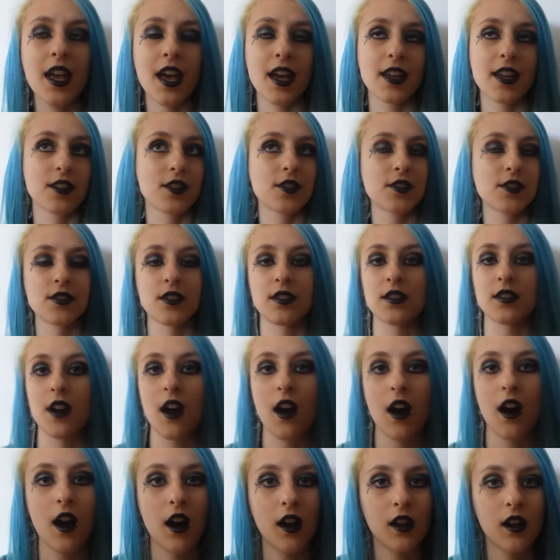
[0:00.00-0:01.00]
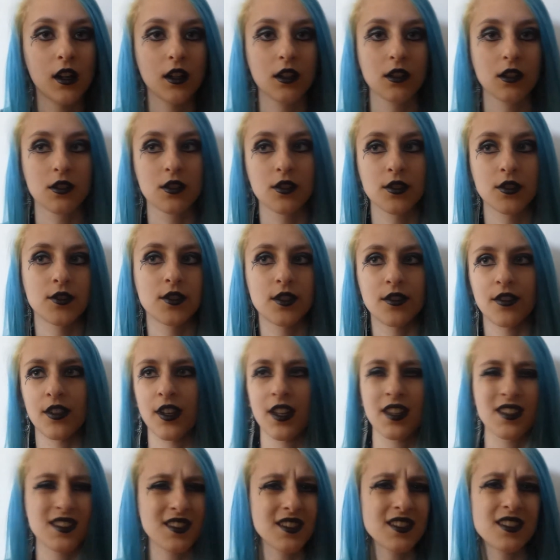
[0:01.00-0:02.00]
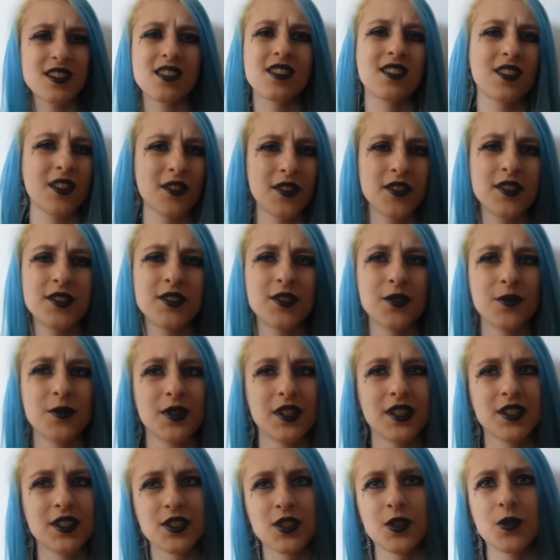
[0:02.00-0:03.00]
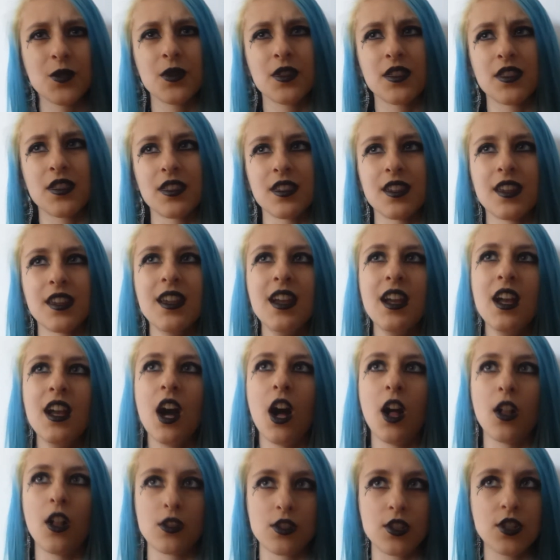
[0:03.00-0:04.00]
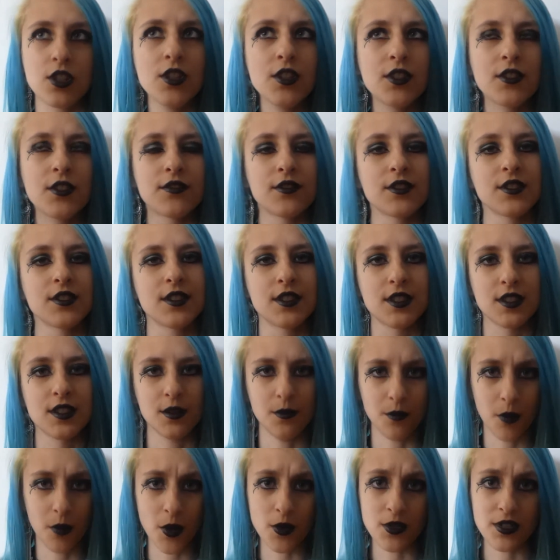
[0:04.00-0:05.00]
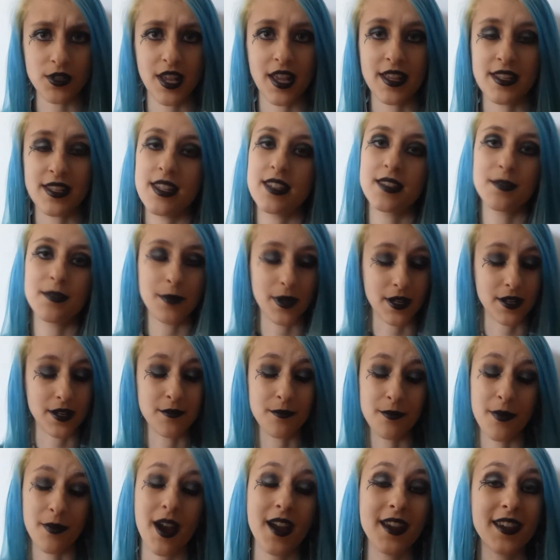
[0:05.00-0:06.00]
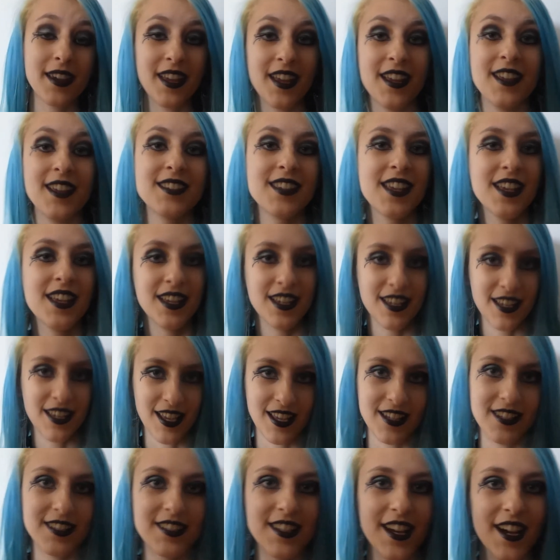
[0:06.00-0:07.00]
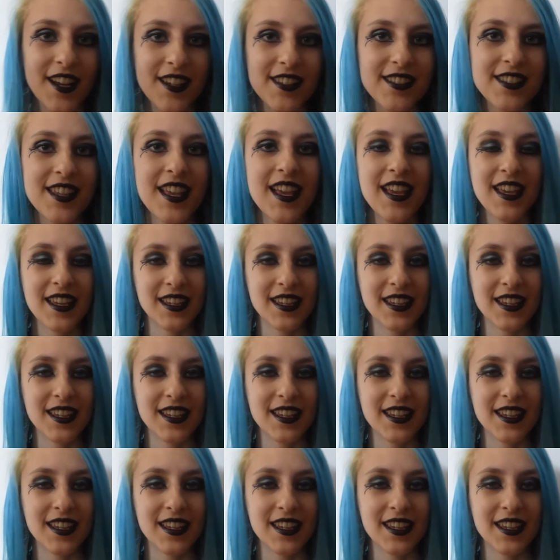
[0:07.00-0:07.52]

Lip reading: and girls that are alternative, and it's just nothing to really do with the alternativeness in most cases, but in my case, it does.